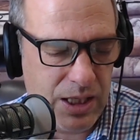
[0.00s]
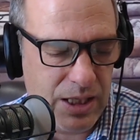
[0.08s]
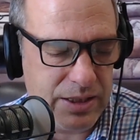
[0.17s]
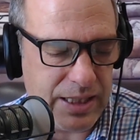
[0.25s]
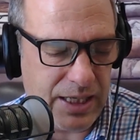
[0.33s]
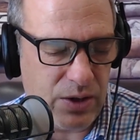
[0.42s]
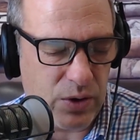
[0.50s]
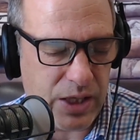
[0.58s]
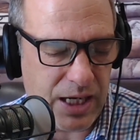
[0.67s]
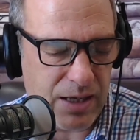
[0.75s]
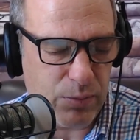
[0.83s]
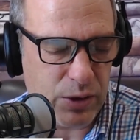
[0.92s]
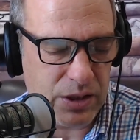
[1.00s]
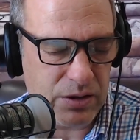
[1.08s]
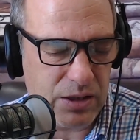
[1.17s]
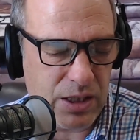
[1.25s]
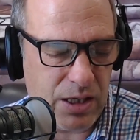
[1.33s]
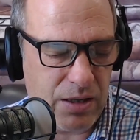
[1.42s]
Daniel Cameron,
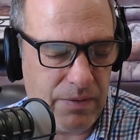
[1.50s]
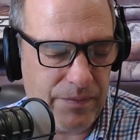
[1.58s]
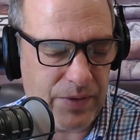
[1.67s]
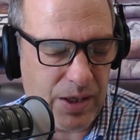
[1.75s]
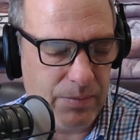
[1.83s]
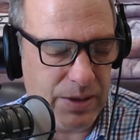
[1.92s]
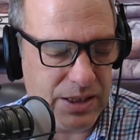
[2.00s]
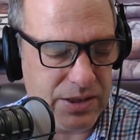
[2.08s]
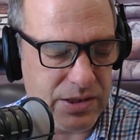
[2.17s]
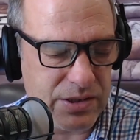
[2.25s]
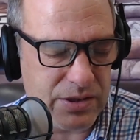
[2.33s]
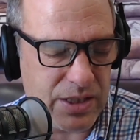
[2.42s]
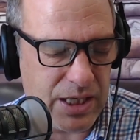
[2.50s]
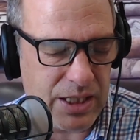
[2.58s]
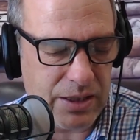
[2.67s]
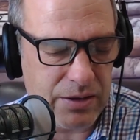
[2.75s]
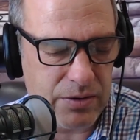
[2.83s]
but this is a